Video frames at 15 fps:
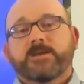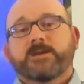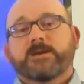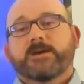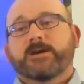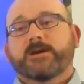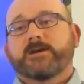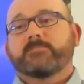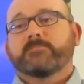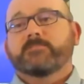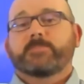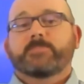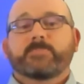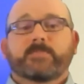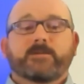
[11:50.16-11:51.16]

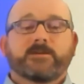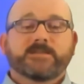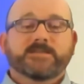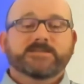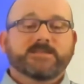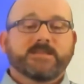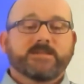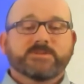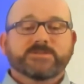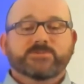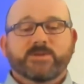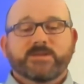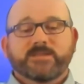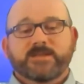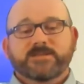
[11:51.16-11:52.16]
I guess in
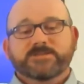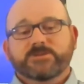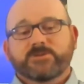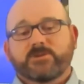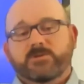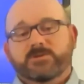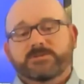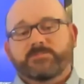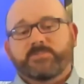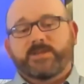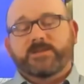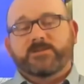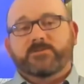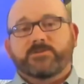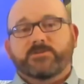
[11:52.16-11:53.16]
between that too,
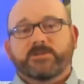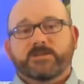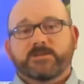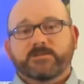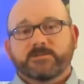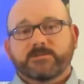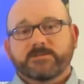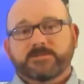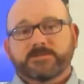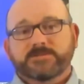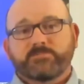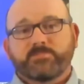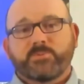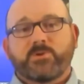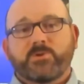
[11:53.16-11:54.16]
depending on the
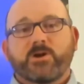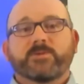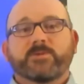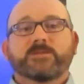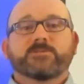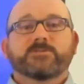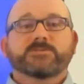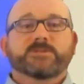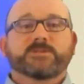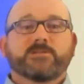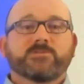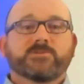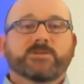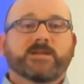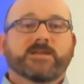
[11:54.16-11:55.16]
supply, we can also
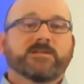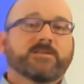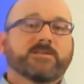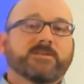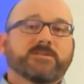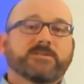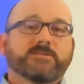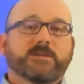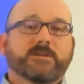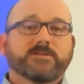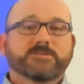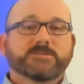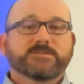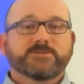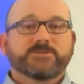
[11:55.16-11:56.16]
look at,
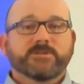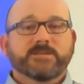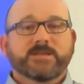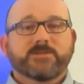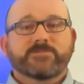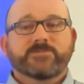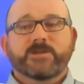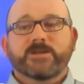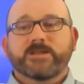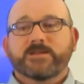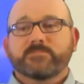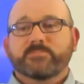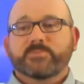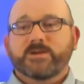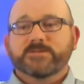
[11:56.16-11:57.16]
just doing that front
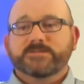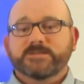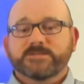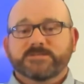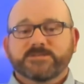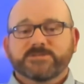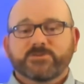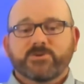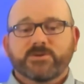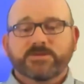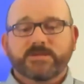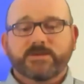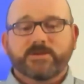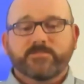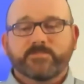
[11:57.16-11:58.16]
end process design to
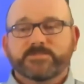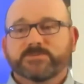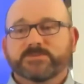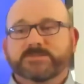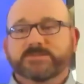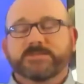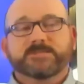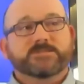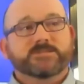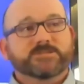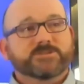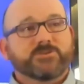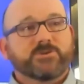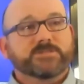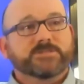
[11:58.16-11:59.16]
help to assist to
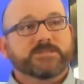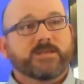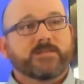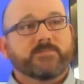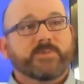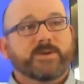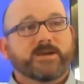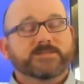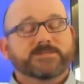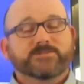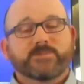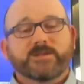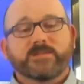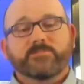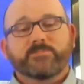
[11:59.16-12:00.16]
size the other parts
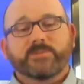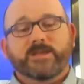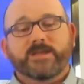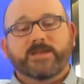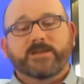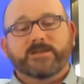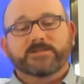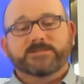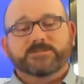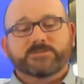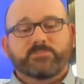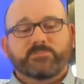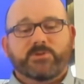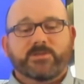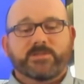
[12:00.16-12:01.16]
around the plant and to
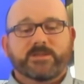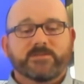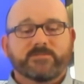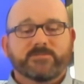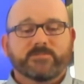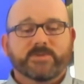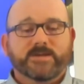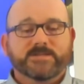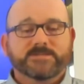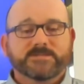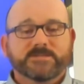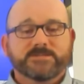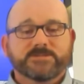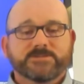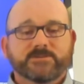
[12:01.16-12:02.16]
supply that information
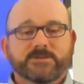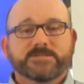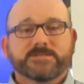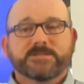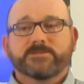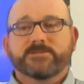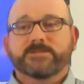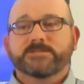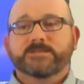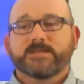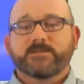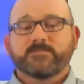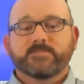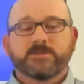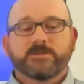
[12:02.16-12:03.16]
your engineering
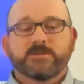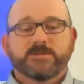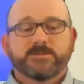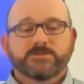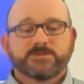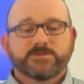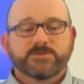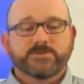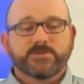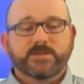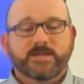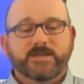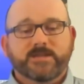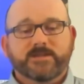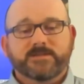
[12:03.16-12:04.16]
team to do
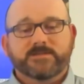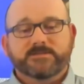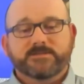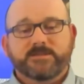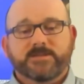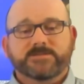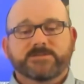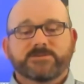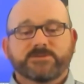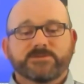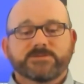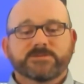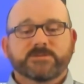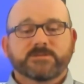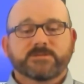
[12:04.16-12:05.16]
that
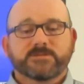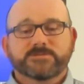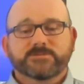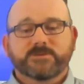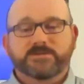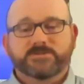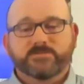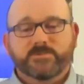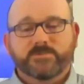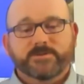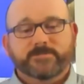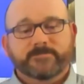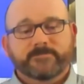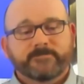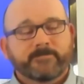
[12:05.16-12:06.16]
execution and construction
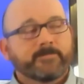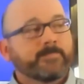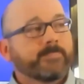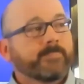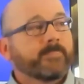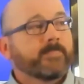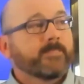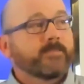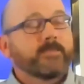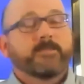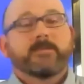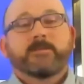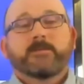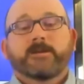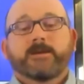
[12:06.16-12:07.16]
work.
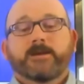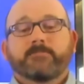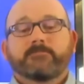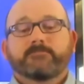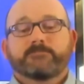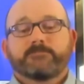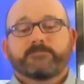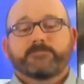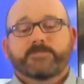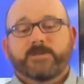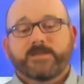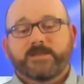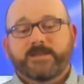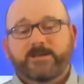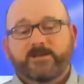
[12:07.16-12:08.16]
So
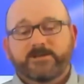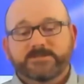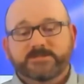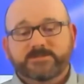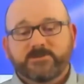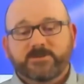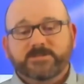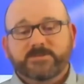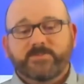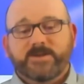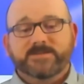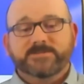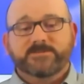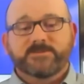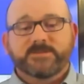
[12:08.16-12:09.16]
yeah, now I'd just like to
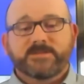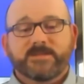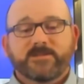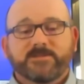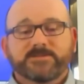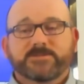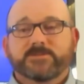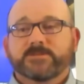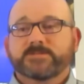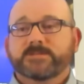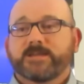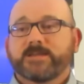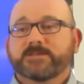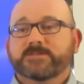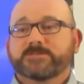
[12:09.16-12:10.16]
pass on to Kel, who's going to
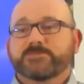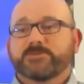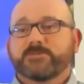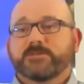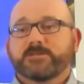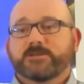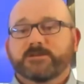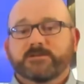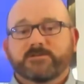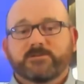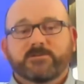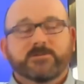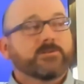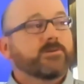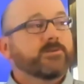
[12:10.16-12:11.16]
take us through the
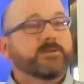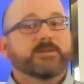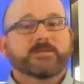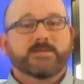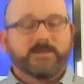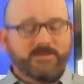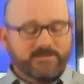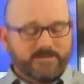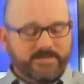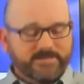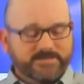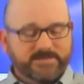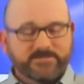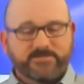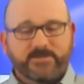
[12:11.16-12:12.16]
online calculator.
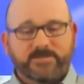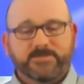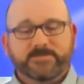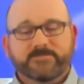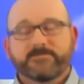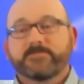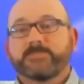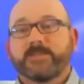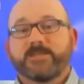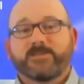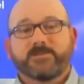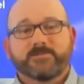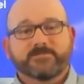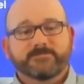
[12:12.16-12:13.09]
It's in development. Thank you.